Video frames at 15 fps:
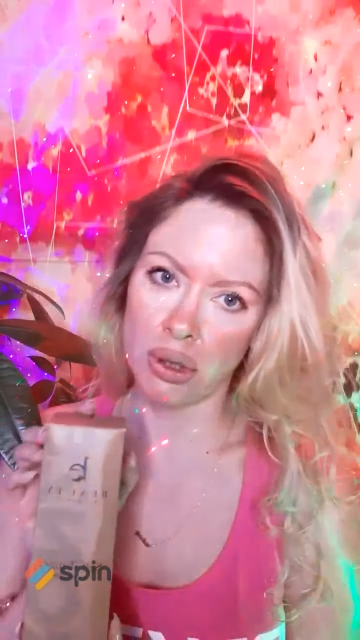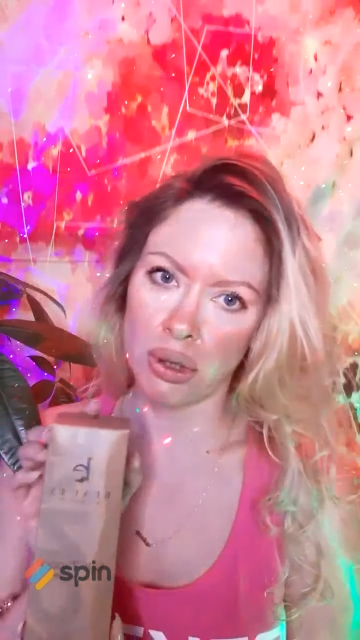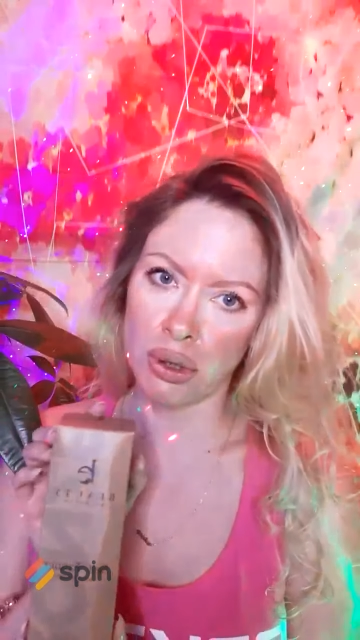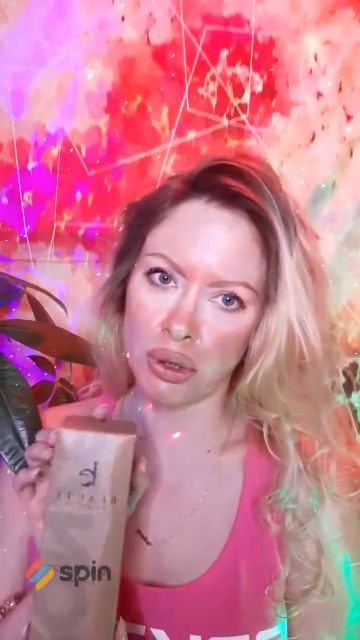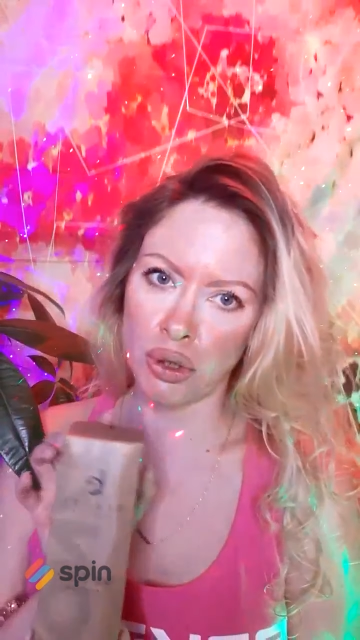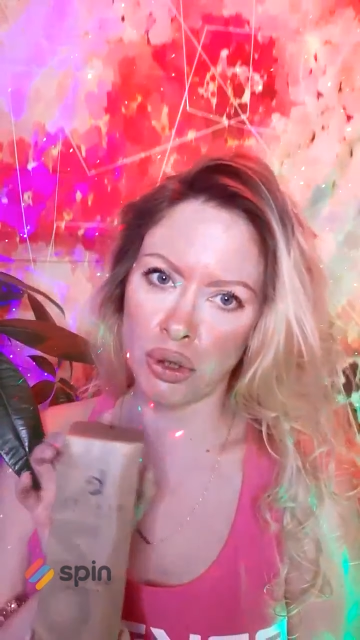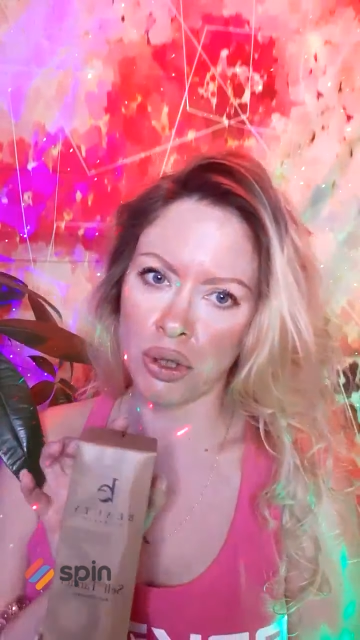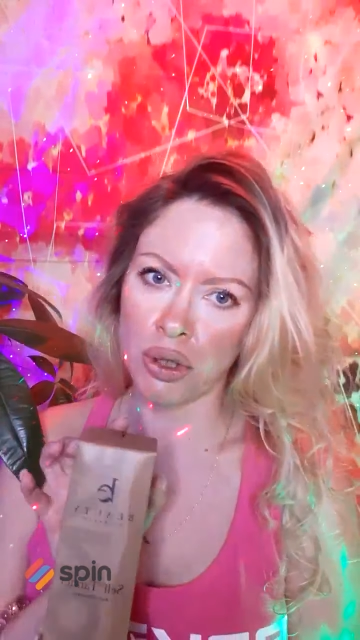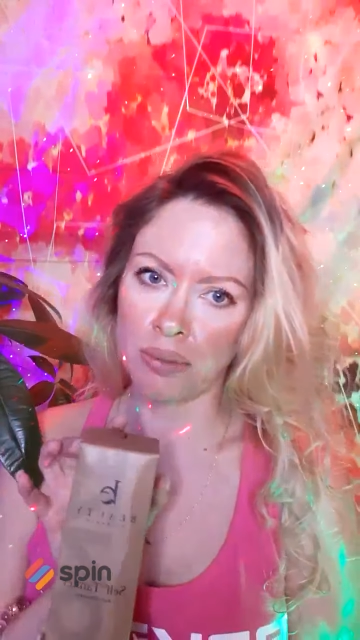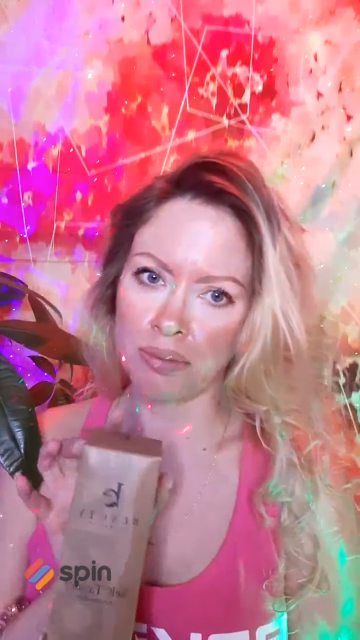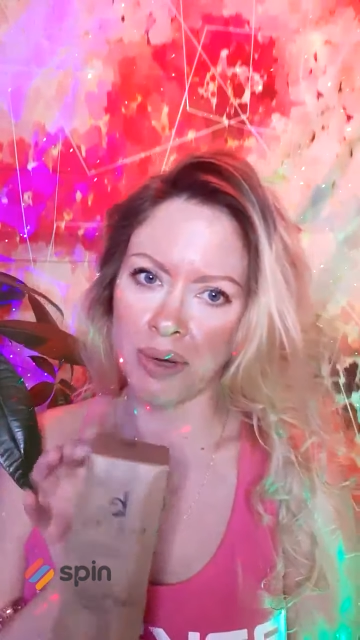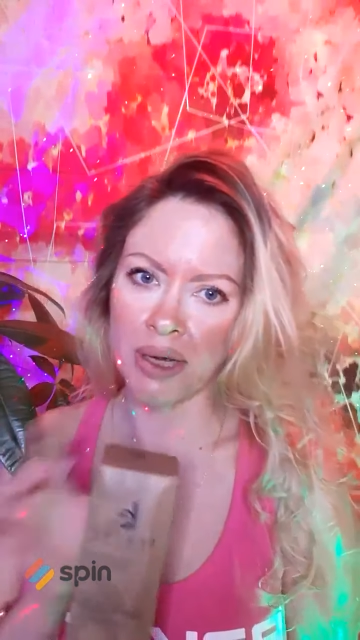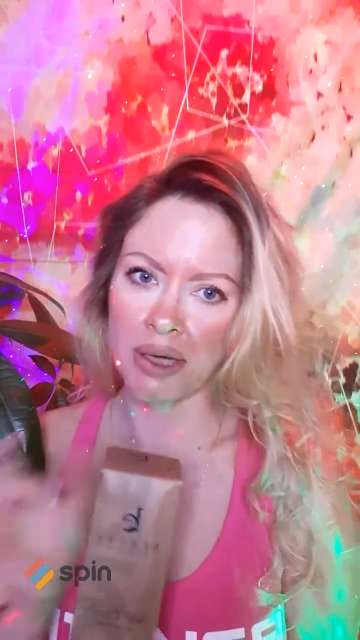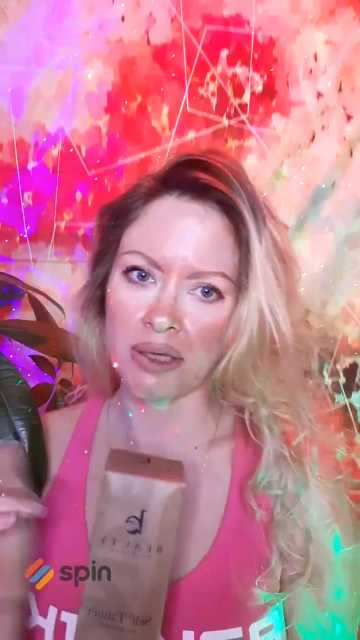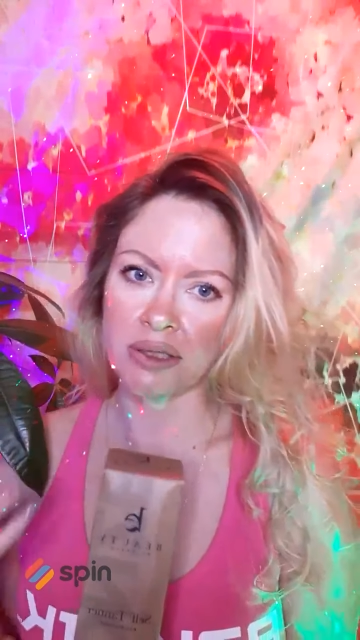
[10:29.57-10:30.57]
you're
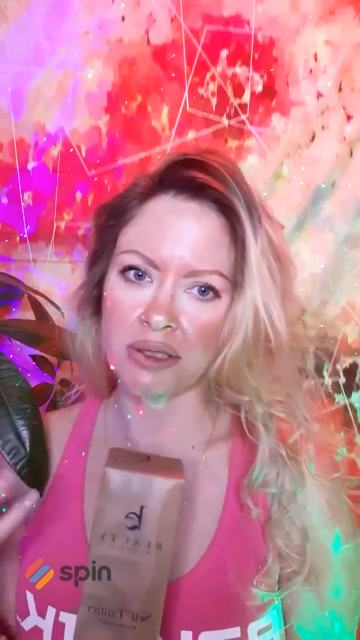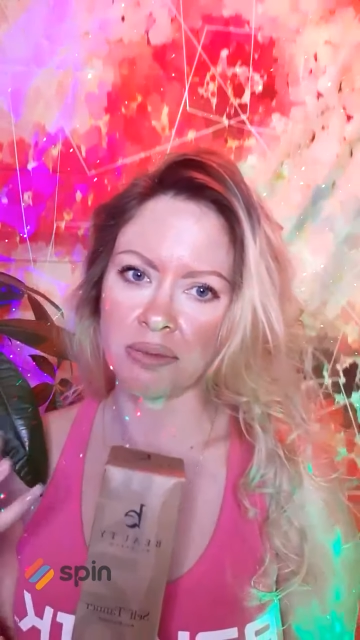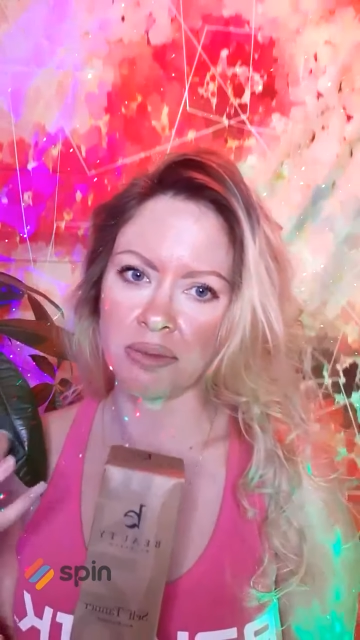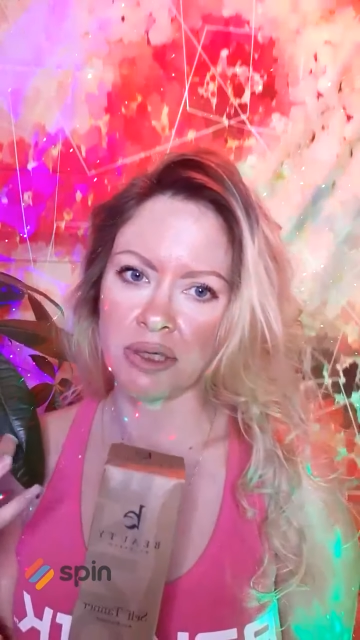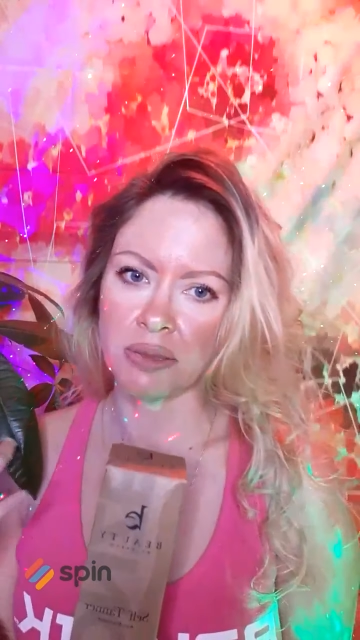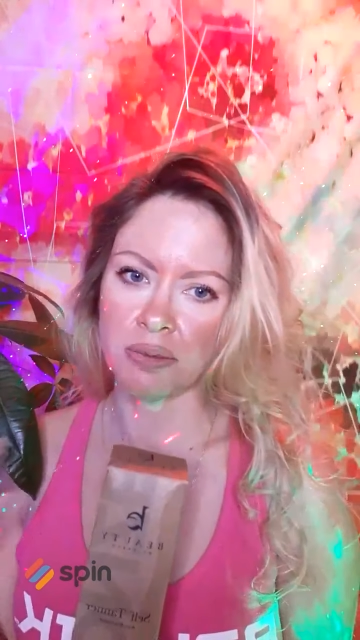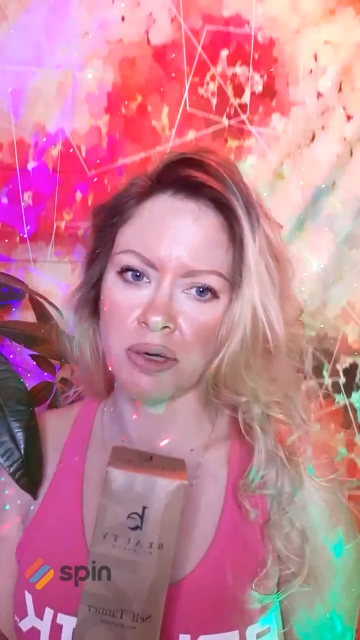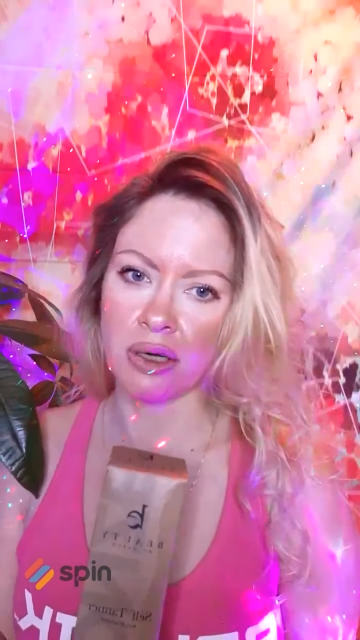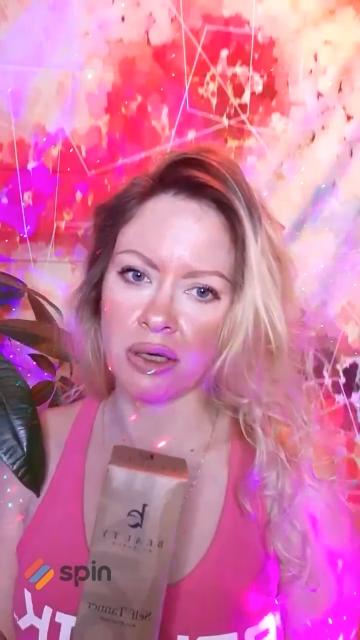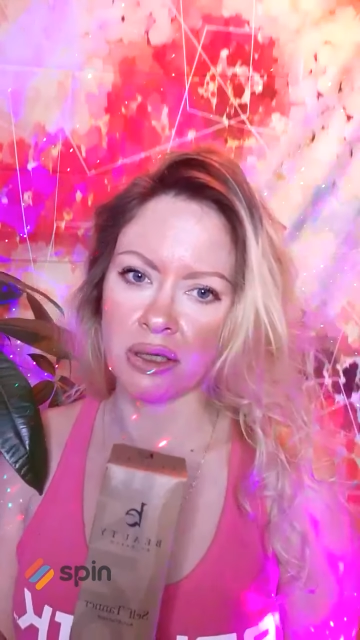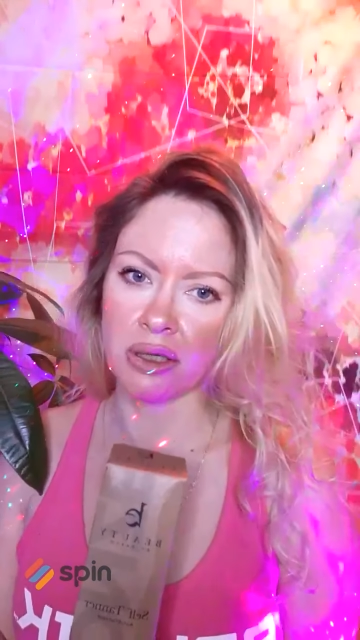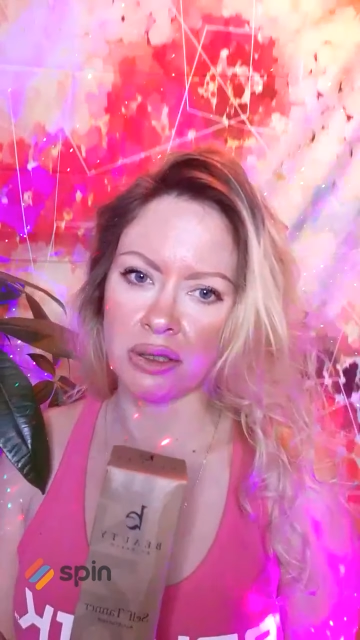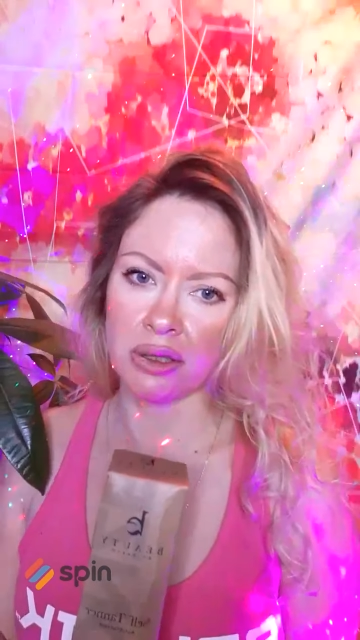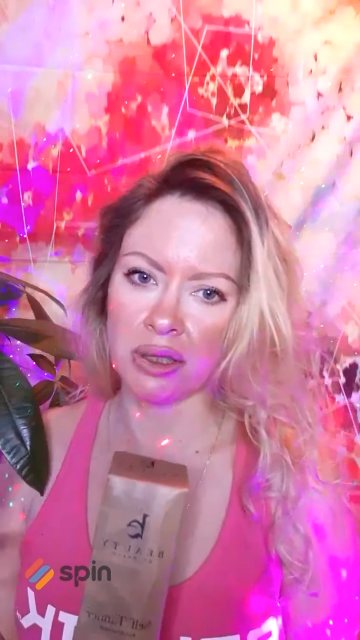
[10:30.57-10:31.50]
buying somebody's product that